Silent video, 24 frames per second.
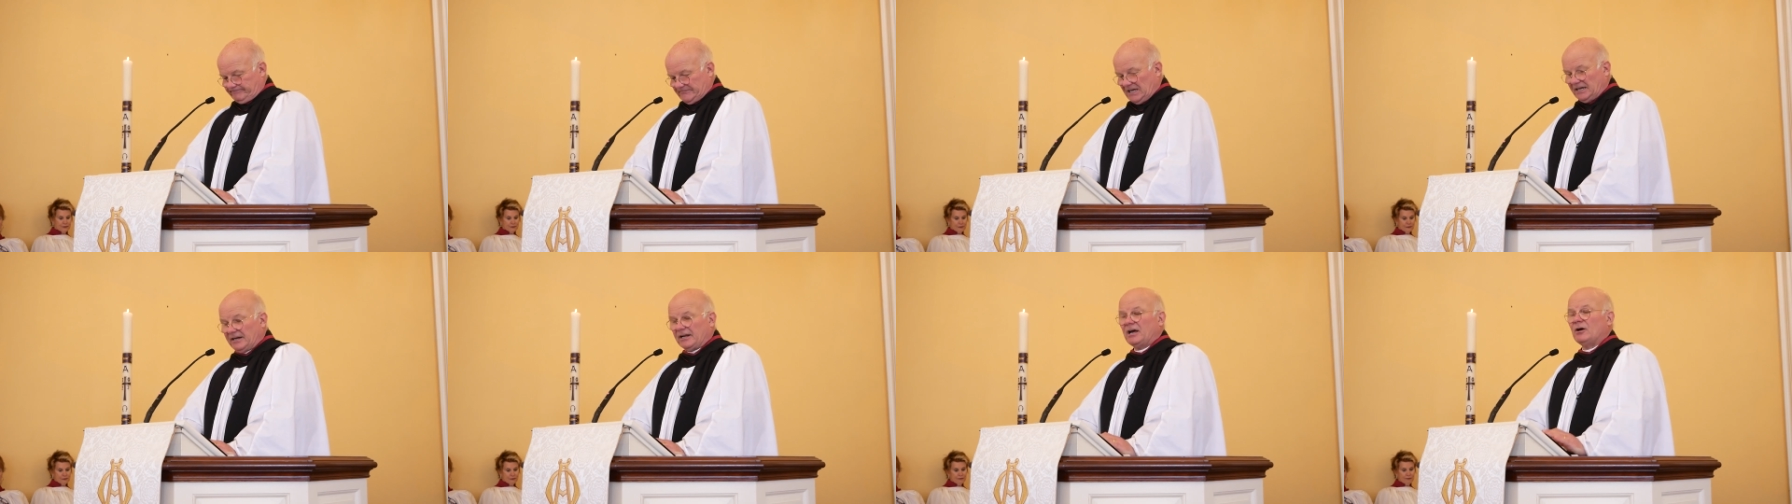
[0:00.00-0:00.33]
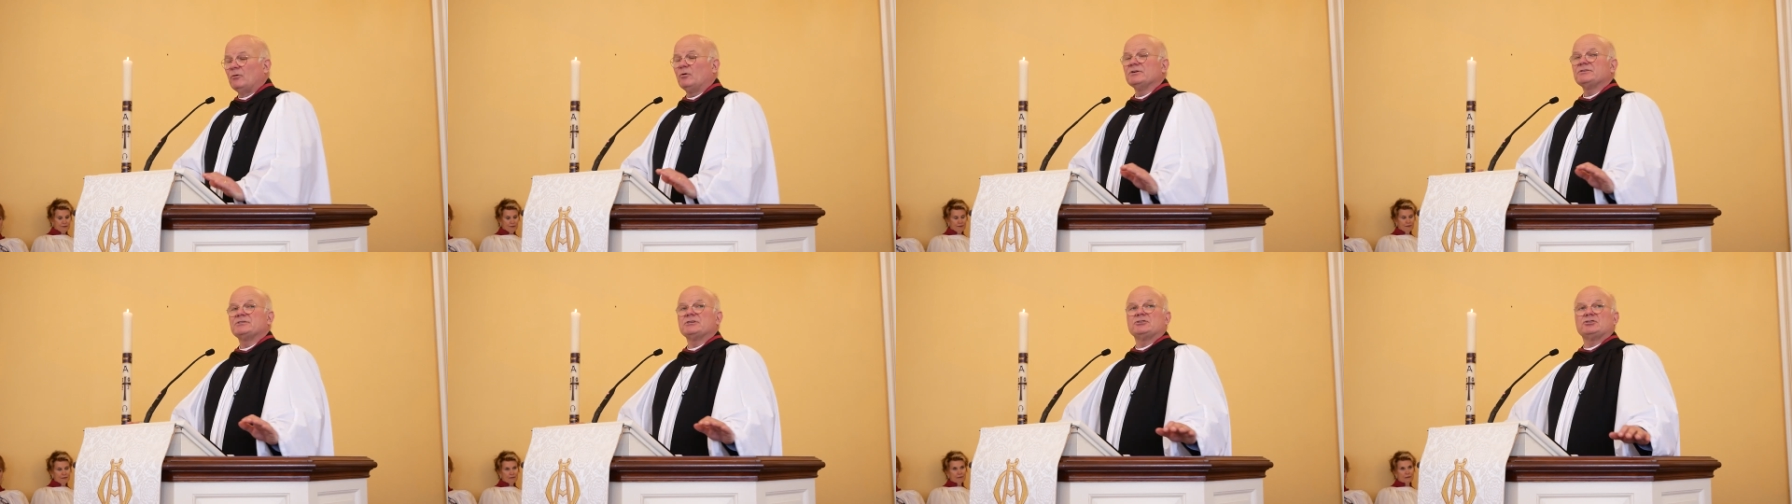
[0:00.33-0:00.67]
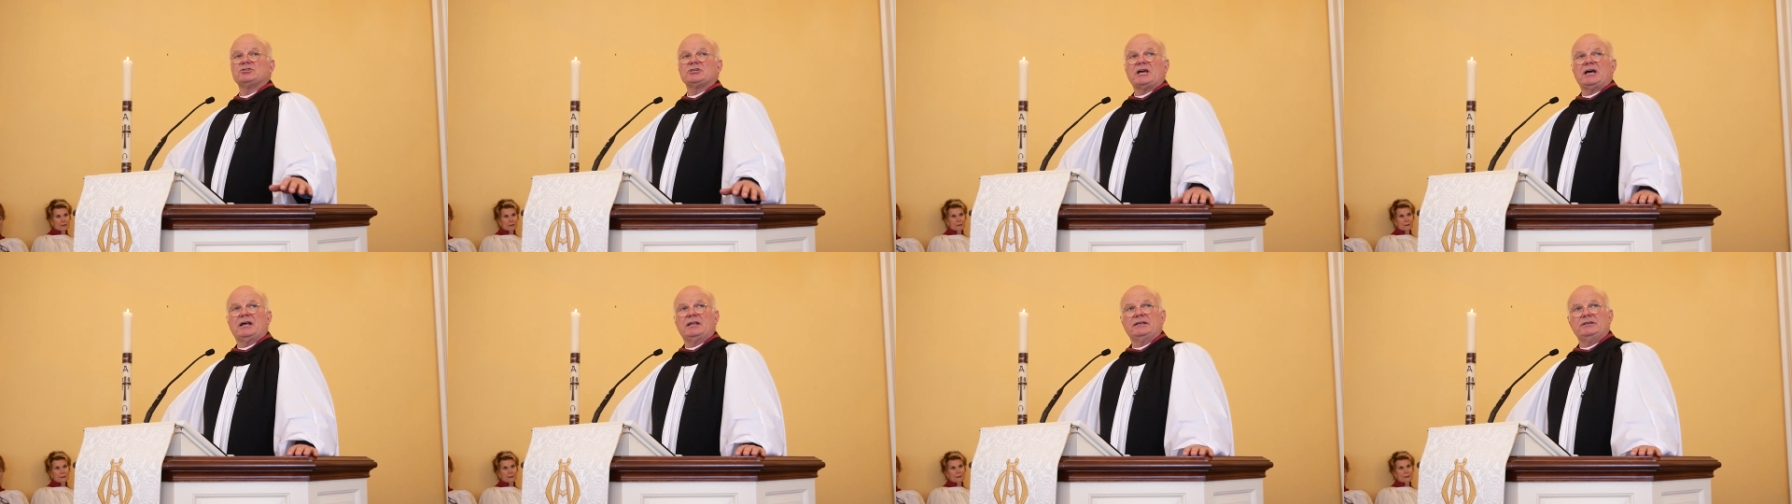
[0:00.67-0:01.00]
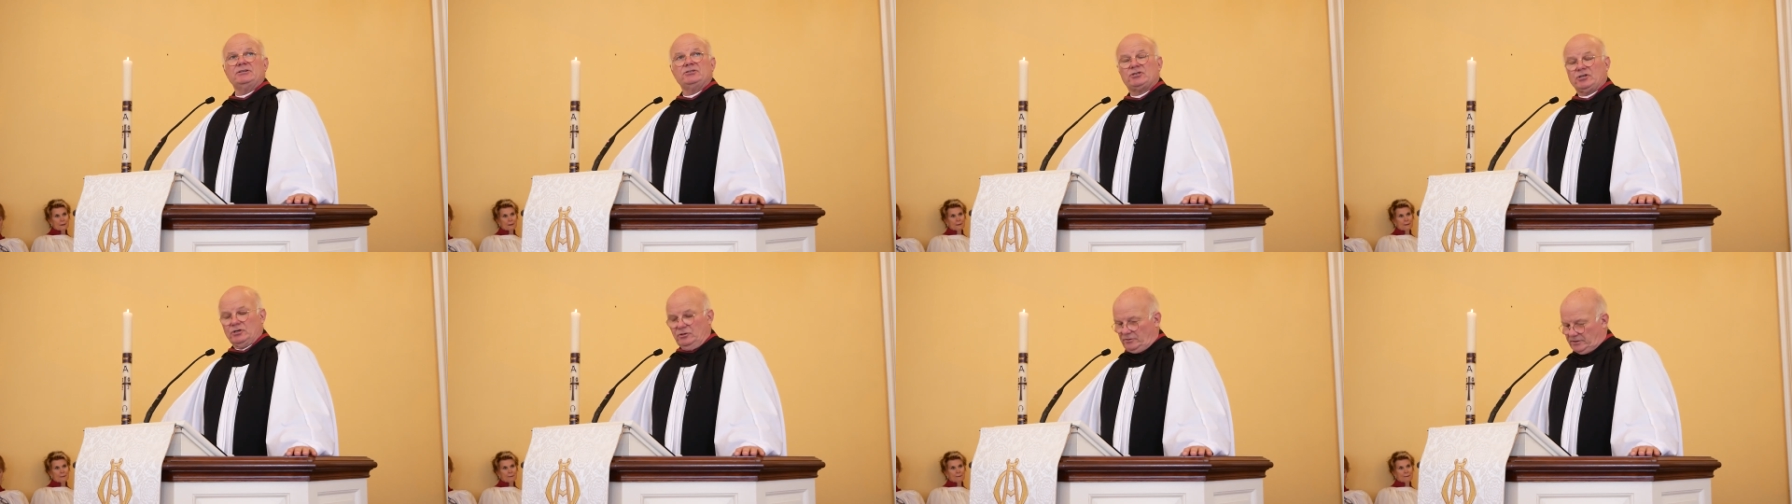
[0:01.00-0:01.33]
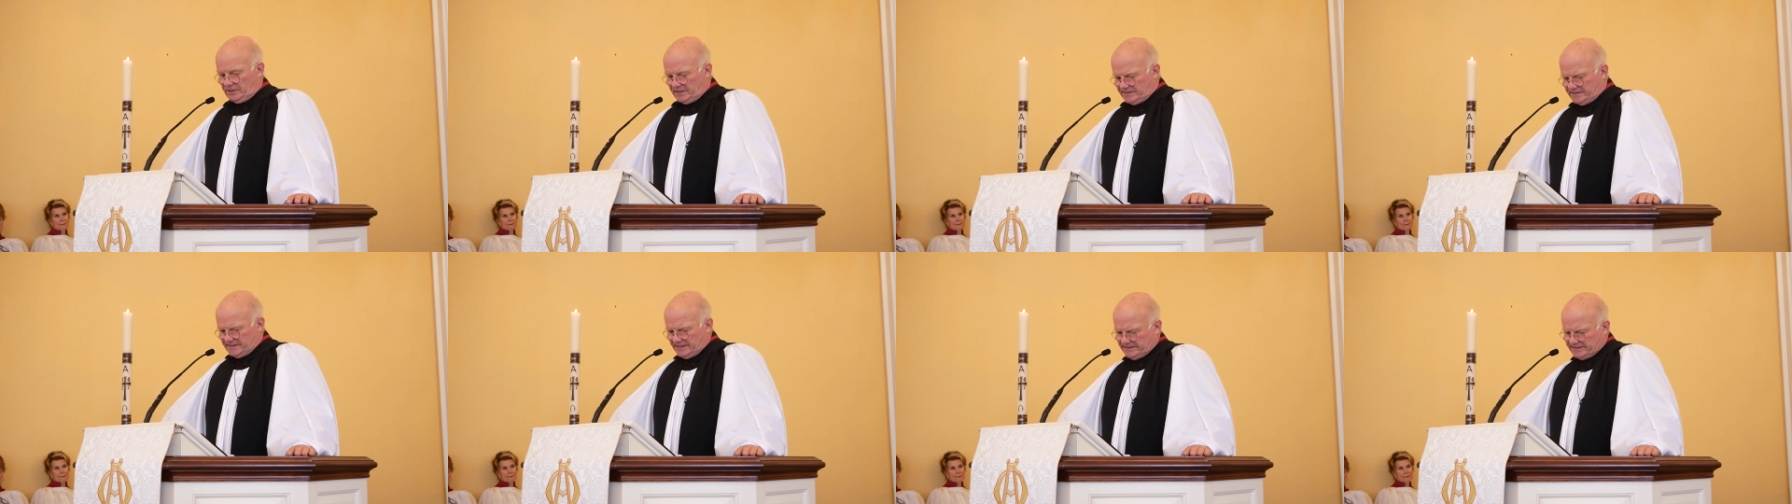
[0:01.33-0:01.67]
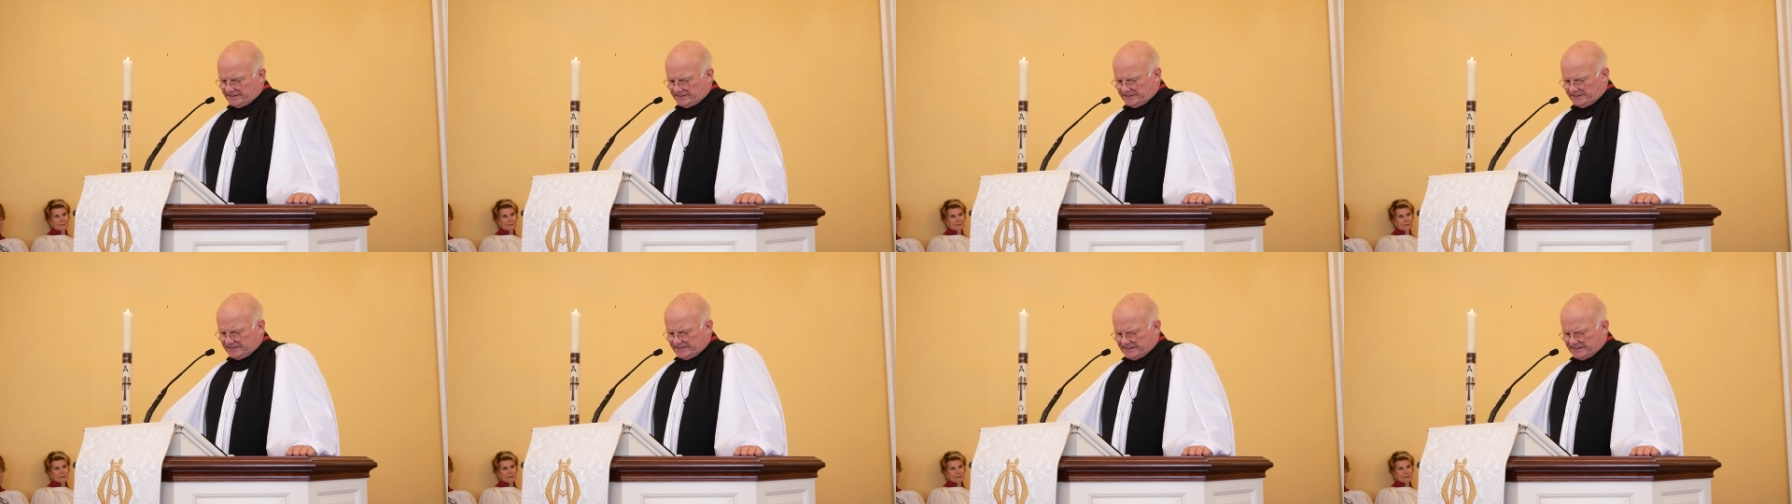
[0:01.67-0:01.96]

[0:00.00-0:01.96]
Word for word: And I want to challenge you this Easter